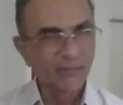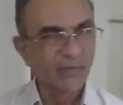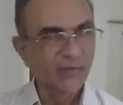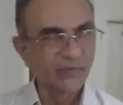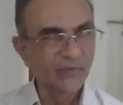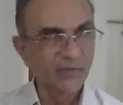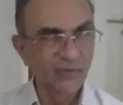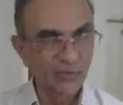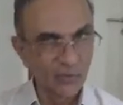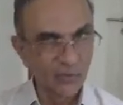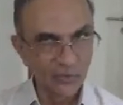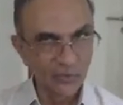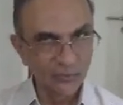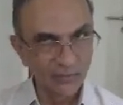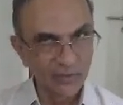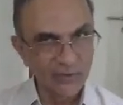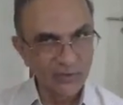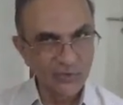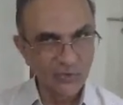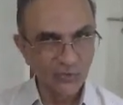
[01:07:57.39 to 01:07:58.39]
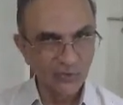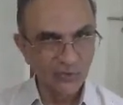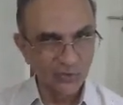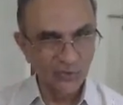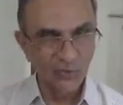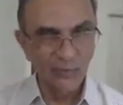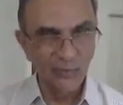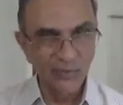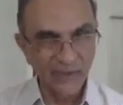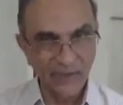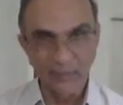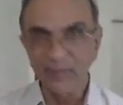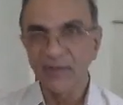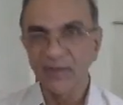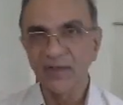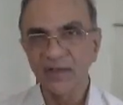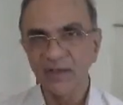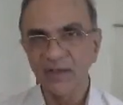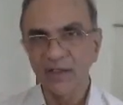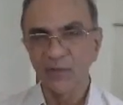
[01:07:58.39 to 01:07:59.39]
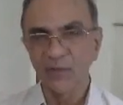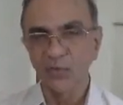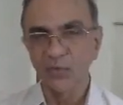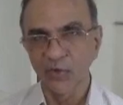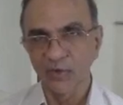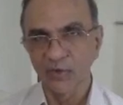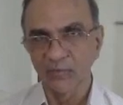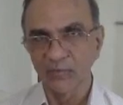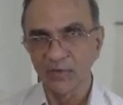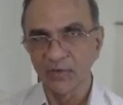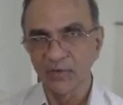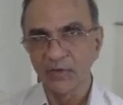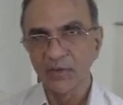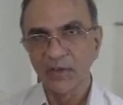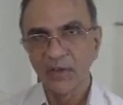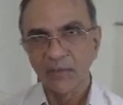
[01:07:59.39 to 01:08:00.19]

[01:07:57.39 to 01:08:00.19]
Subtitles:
but for those bachus, it could be eminently avoidable